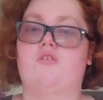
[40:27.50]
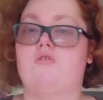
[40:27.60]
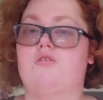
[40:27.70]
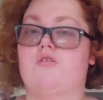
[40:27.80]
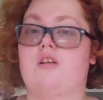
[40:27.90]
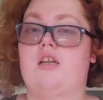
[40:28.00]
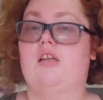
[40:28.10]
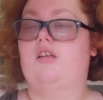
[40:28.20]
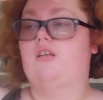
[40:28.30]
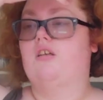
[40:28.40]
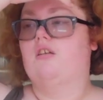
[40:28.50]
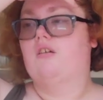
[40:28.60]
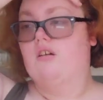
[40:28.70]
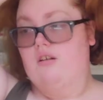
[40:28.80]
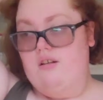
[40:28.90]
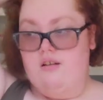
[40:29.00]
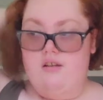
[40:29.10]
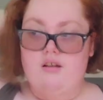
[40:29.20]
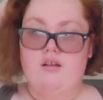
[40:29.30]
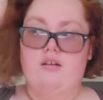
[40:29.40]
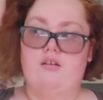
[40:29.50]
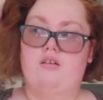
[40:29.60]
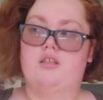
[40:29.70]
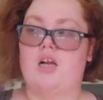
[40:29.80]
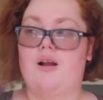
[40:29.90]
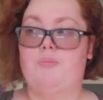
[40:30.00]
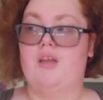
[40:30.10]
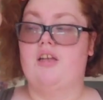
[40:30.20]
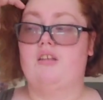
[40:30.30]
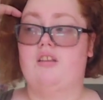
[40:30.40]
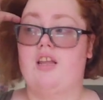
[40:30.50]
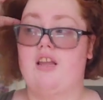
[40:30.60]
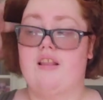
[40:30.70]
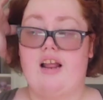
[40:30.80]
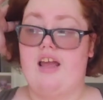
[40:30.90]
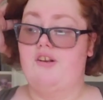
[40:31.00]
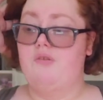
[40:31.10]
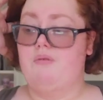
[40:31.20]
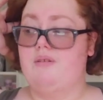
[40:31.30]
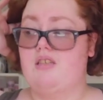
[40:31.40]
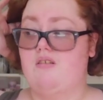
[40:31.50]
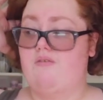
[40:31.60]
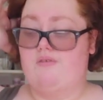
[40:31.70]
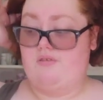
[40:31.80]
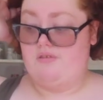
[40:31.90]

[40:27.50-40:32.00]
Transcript: grocery shopping thing that I had to do by myself.